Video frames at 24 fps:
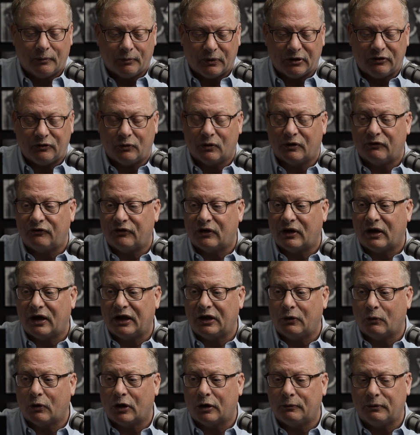but you want to figure out
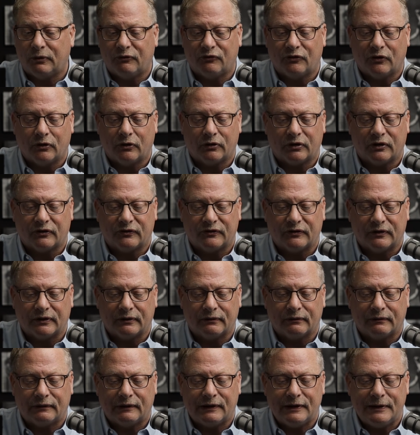how you want to be
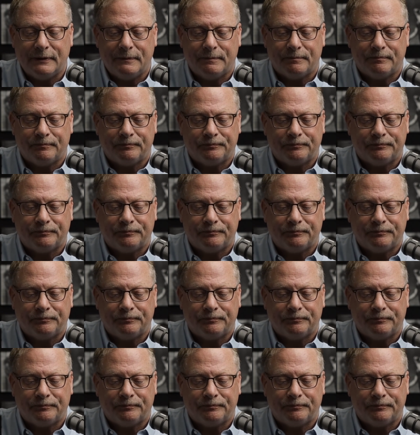focusing, okay?